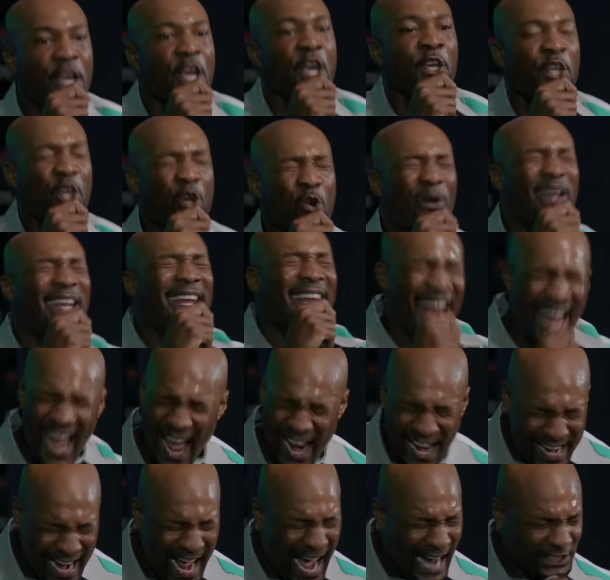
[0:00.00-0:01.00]
You
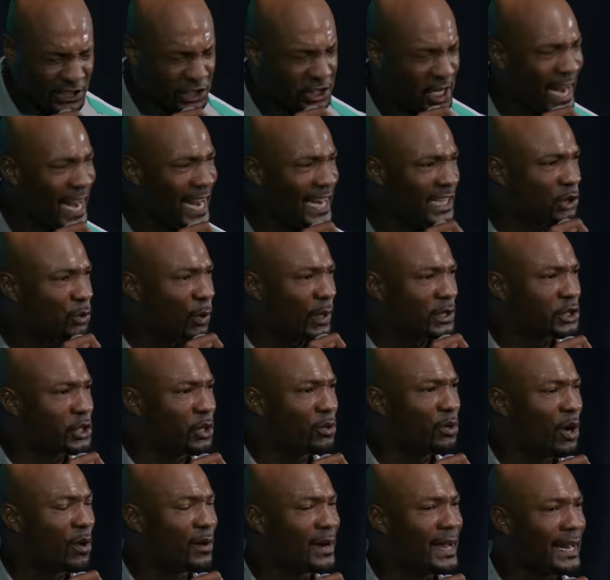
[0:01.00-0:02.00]
cannot change what you
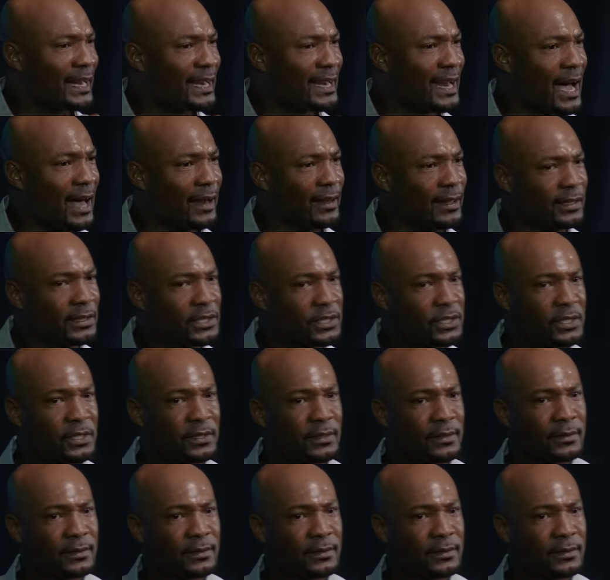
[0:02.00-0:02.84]
don't acknowledge.